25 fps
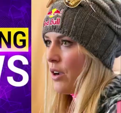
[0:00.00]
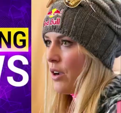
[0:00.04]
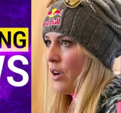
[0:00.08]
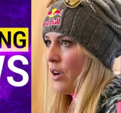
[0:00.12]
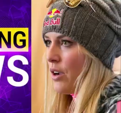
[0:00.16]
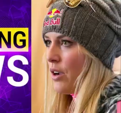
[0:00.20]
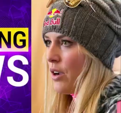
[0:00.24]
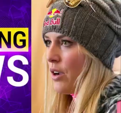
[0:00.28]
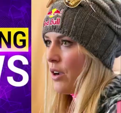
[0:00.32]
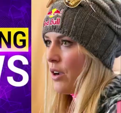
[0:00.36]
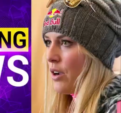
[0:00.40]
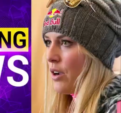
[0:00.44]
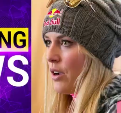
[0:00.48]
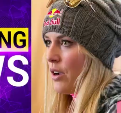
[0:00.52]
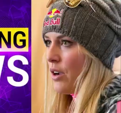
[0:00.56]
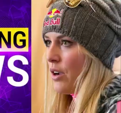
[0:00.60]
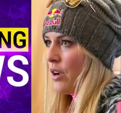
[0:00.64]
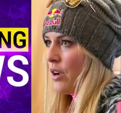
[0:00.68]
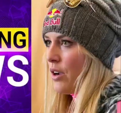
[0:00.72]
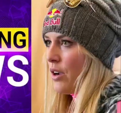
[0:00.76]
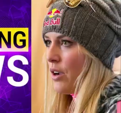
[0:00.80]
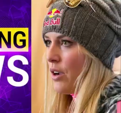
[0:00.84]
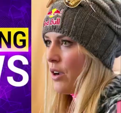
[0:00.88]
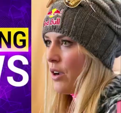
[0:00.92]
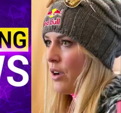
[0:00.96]

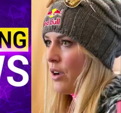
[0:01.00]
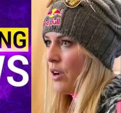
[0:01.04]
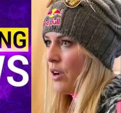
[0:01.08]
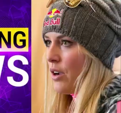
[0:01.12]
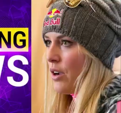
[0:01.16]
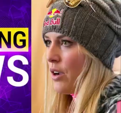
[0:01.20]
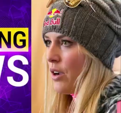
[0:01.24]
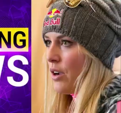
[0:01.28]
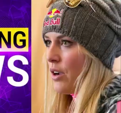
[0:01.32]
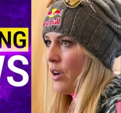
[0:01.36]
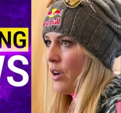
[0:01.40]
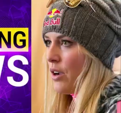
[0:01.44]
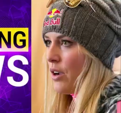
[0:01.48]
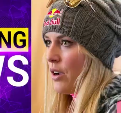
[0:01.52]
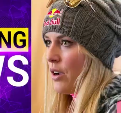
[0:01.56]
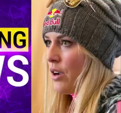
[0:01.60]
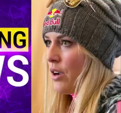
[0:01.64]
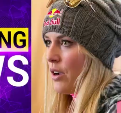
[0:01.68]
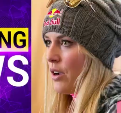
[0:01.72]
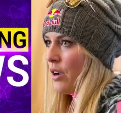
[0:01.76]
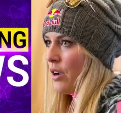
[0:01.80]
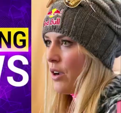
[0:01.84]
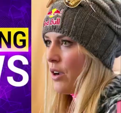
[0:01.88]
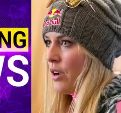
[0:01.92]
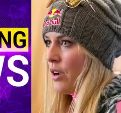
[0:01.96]

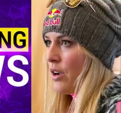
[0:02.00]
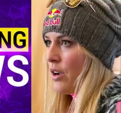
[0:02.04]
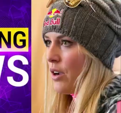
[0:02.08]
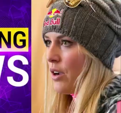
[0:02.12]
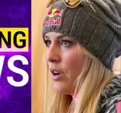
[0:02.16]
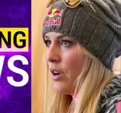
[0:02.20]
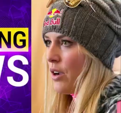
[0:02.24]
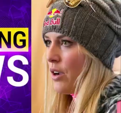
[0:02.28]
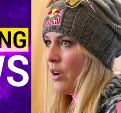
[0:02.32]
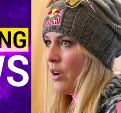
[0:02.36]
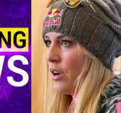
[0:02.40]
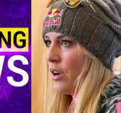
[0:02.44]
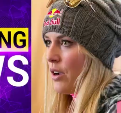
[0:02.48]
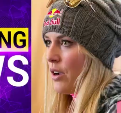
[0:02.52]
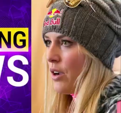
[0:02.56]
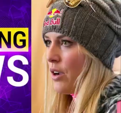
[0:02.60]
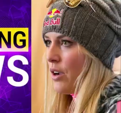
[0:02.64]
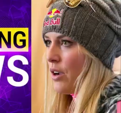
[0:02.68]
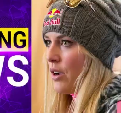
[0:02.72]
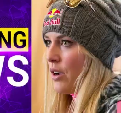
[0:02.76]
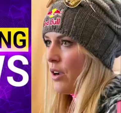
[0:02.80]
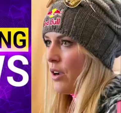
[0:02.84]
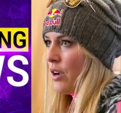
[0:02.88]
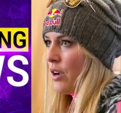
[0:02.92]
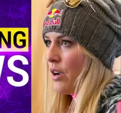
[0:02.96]

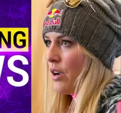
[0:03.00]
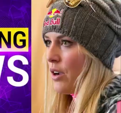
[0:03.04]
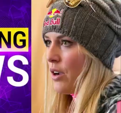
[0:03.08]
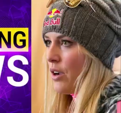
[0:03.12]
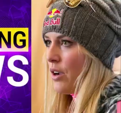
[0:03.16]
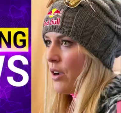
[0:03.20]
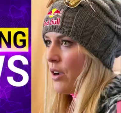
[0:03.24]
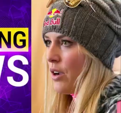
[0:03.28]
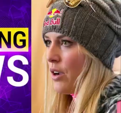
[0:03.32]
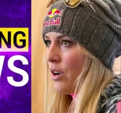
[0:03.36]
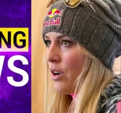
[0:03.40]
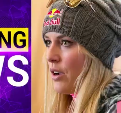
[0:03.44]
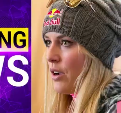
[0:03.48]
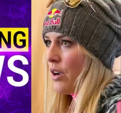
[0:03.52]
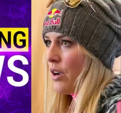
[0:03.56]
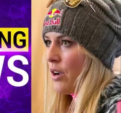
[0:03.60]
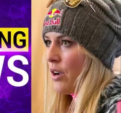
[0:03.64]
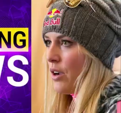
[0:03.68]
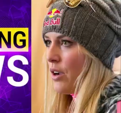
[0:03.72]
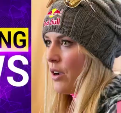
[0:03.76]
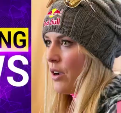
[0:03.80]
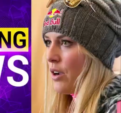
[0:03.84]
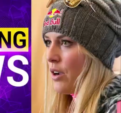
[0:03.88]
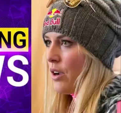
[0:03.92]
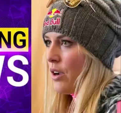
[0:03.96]

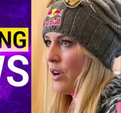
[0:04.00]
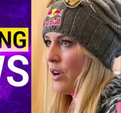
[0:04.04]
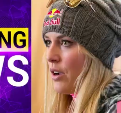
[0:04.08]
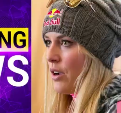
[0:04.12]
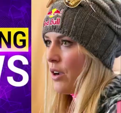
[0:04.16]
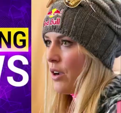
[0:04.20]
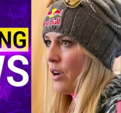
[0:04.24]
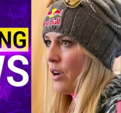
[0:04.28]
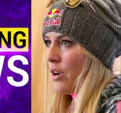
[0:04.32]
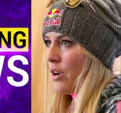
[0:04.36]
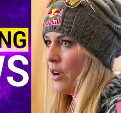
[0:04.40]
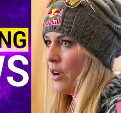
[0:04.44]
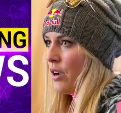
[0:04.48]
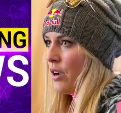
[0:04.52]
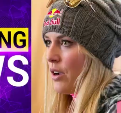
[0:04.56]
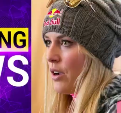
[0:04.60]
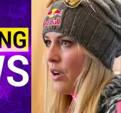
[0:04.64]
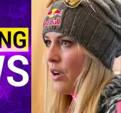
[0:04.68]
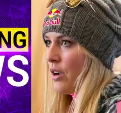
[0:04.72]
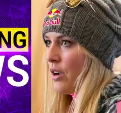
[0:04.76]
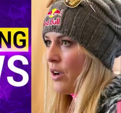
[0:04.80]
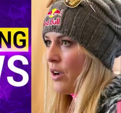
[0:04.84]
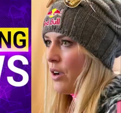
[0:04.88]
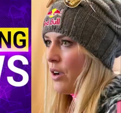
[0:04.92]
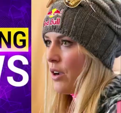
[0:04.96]

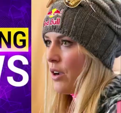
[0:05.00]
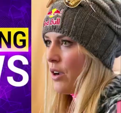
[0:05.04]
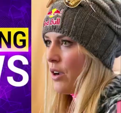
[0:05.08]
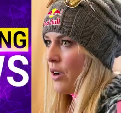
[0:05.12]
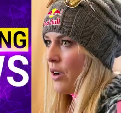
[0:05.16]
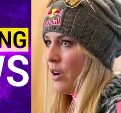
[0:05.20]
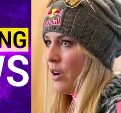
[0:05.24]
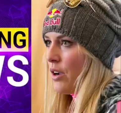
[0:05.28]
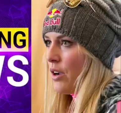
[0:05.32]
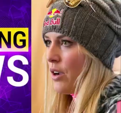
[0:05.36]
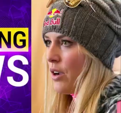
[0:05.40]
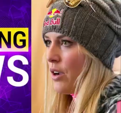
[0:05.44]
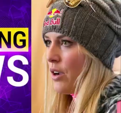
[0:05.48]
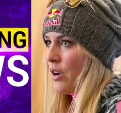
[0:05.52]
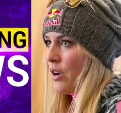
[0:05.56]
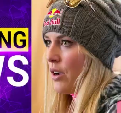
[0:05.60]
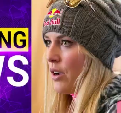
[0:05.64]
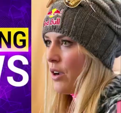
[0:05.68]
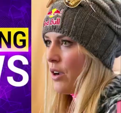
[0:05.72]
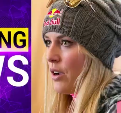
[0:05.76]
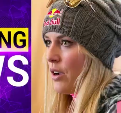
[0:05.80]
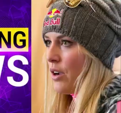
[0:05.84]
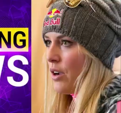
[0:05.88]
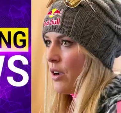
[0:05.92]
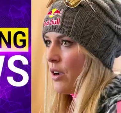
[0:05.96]

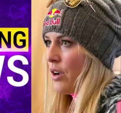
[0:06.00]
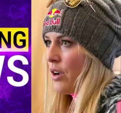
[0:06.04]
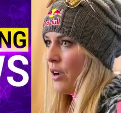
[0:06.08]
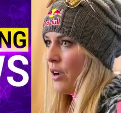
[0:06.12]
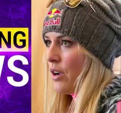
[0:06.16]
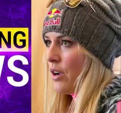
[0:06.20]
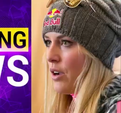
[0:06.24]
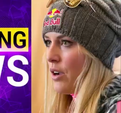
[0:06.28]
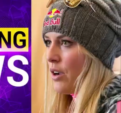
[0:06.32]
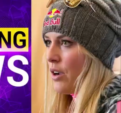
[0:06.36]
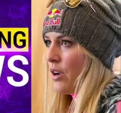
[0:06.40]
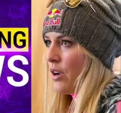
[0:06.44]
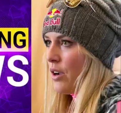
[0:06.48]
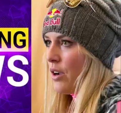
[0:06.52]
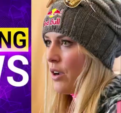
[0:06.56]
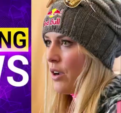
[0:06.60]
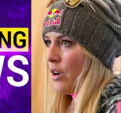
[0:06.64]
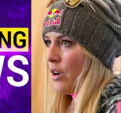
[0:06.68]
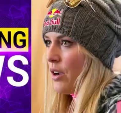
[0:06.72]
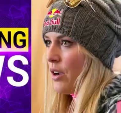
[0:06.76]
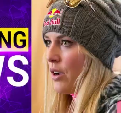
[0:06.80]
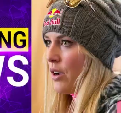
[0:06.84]
The face doesn't move, so there is nothing to read.